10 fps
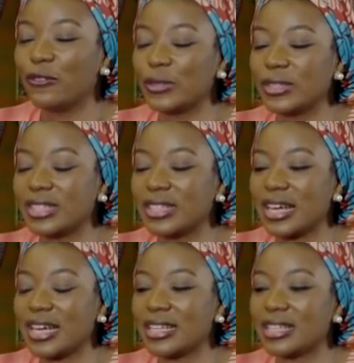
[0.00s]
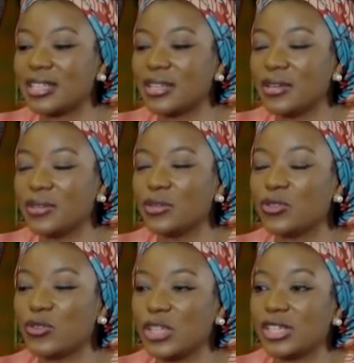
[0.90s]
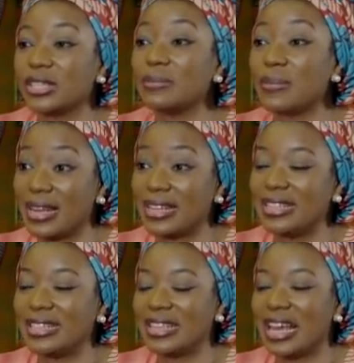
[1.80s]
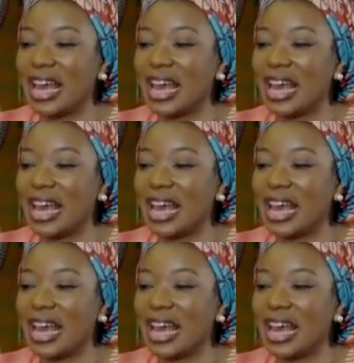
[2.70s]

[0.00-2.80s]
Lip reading: food that is nutritionally balanced.